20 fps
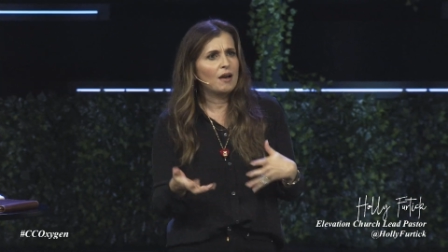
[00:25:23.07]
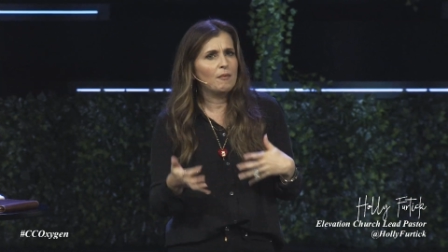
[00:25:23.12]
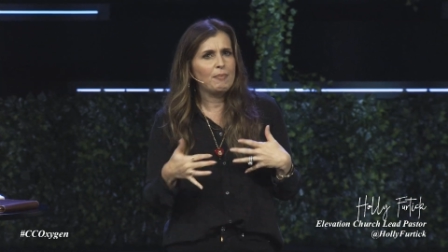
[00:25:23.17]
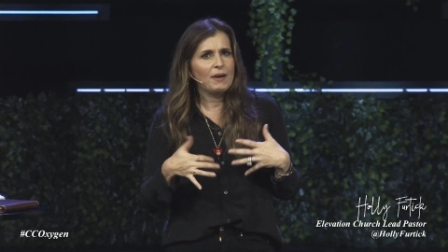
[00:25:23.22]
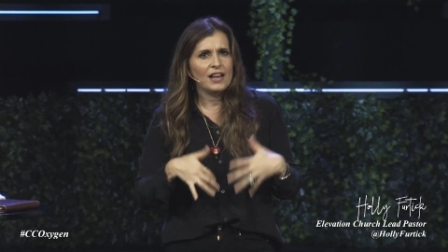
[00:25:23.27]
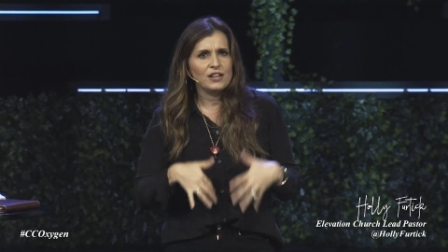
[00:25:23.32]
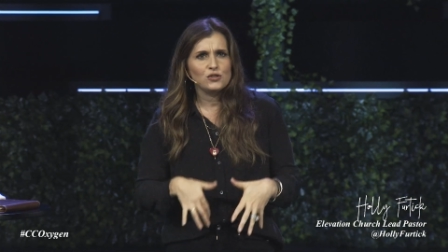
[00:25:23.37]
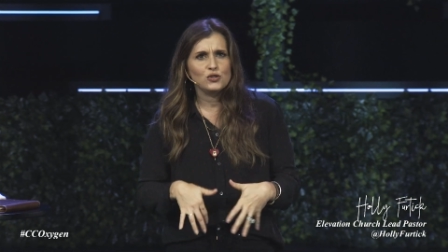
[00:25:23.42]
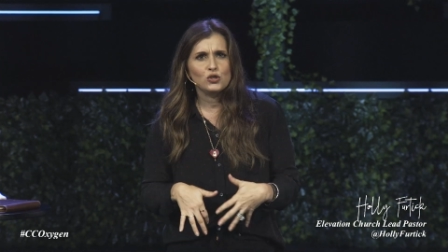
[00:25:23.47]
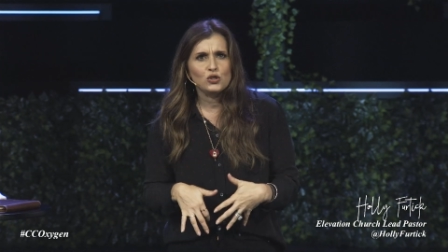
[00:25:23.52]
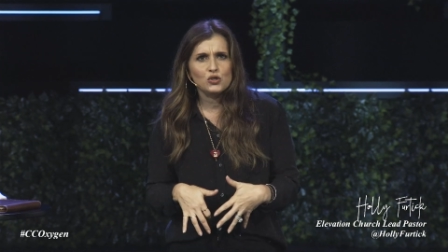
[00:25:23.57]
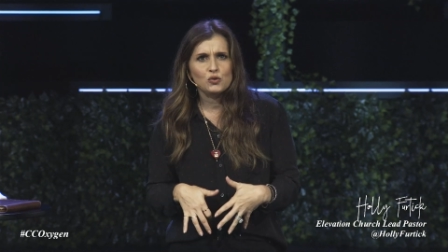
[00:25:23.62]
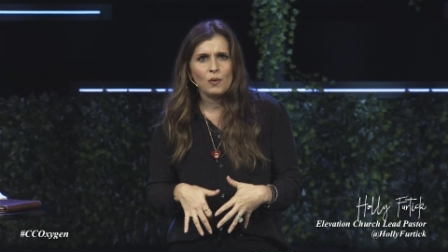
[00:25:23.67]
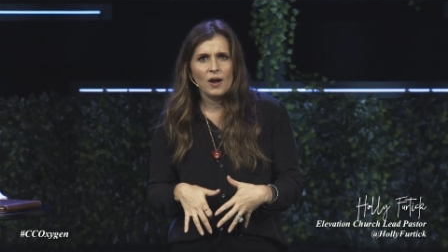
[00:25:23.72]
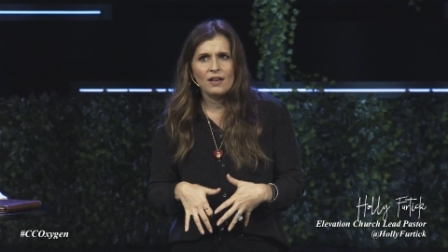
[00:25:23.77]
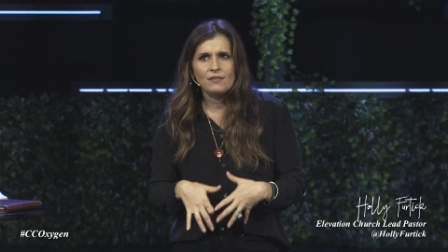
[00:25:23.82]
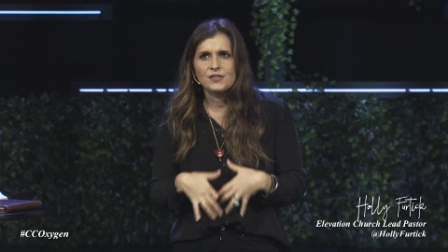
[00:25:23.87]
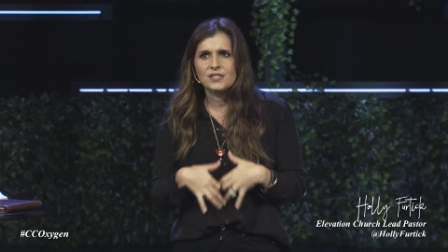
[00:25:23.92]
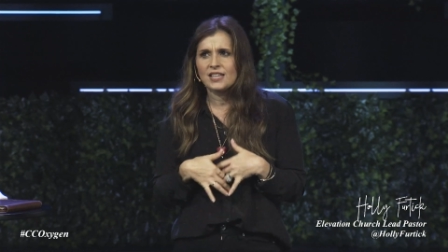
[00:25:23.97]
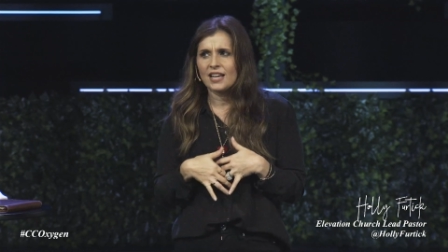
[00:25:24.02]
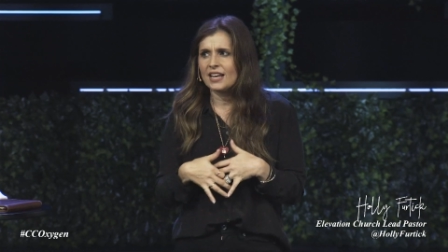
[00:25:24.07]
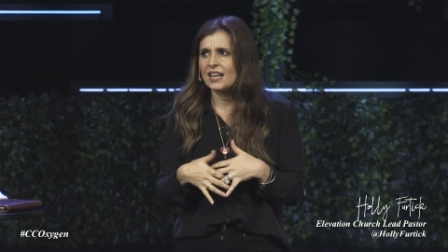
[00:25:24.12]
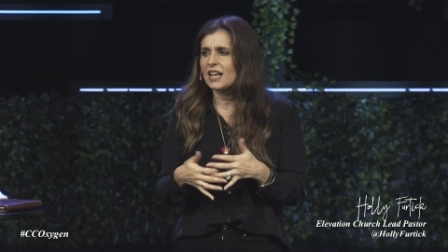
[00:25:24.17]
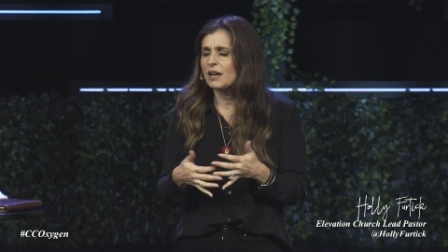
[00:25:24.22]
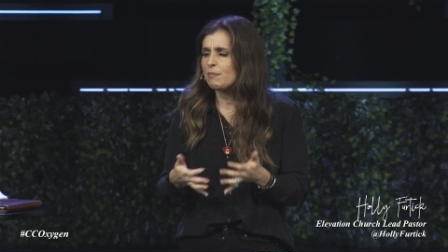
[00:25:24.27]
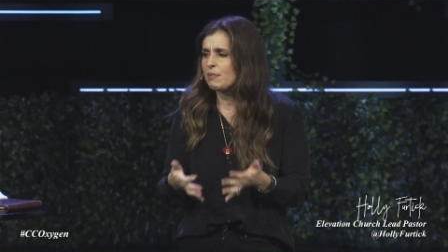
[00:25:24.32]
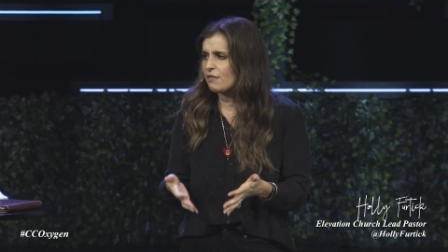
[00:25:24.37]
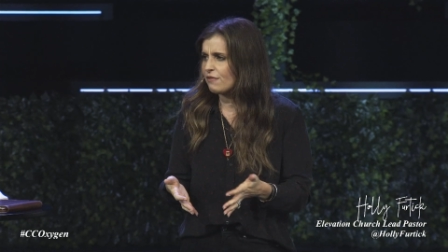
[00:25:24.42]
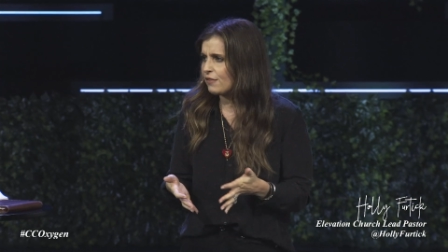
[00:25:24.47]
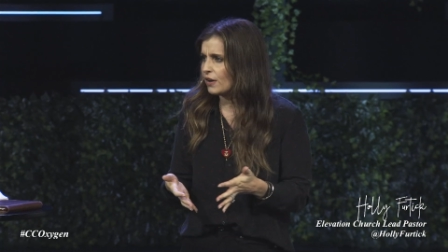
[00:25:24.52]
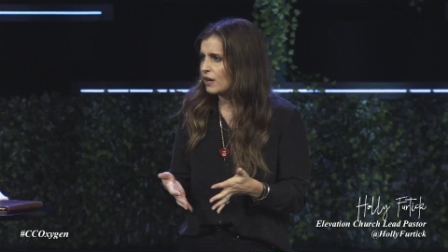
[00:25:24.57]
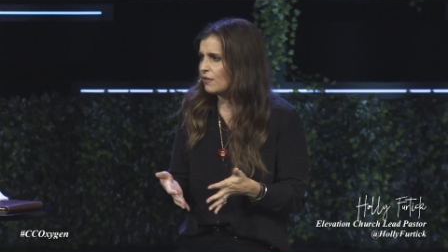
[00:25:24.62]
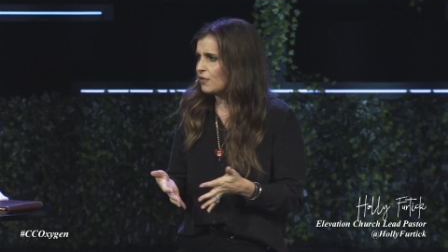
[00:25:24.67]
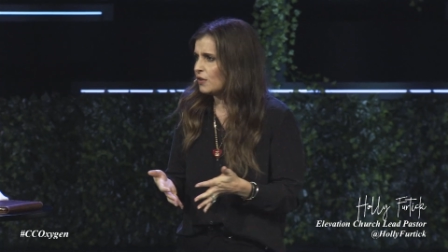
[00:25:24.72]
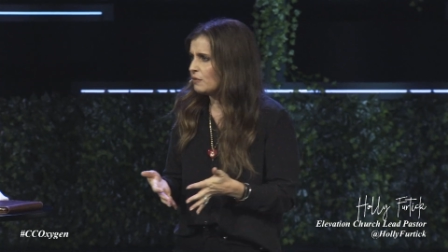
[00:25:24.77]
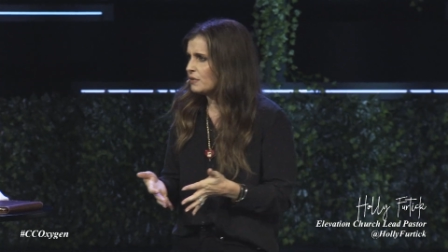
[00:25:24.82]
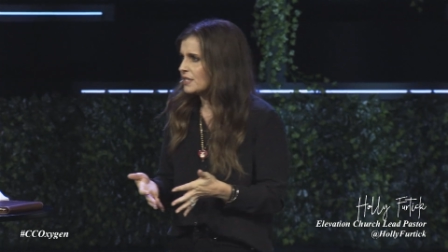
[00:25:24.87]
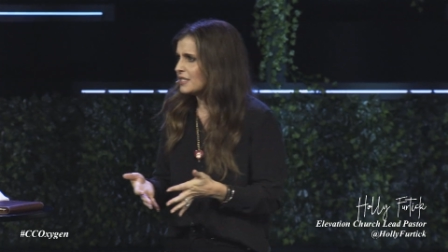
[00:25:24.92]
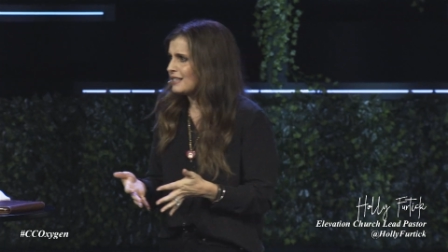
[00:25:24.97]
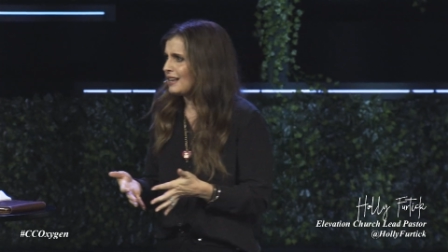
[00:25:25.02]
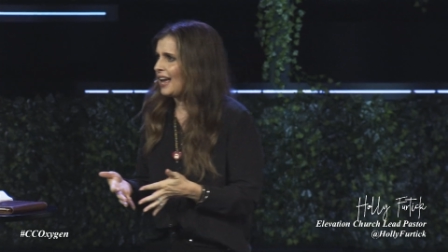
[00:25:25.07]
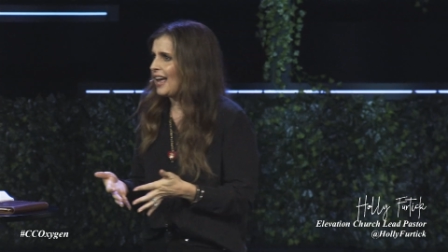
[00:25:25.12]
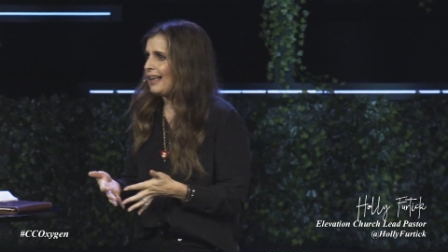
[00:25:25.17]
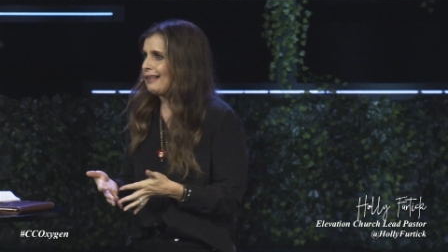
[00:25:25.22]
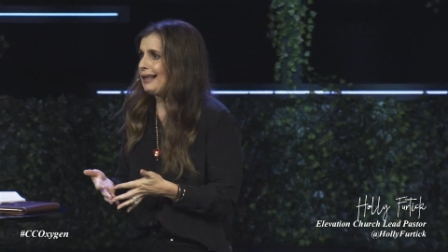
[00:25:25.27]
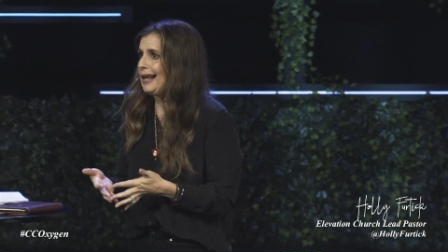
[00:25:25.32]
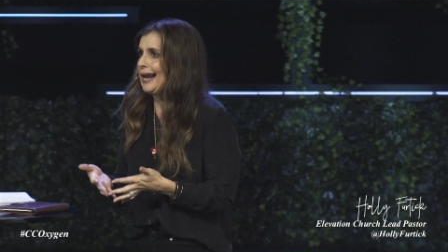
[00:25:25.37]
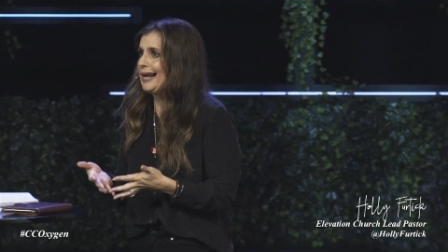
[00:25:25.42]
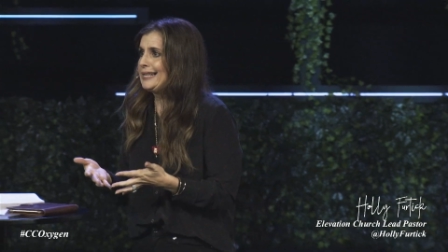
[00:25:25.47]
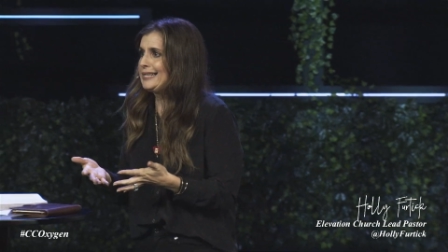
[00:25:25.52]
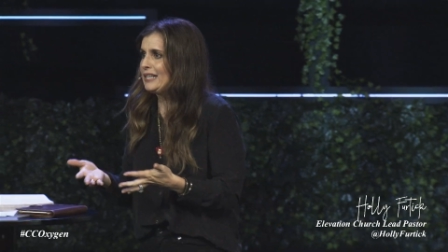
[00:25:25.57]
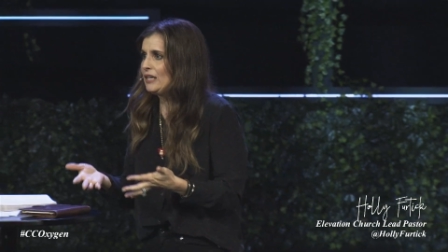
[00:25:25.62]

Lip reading: a pastor's wife standing up in front of you and saying that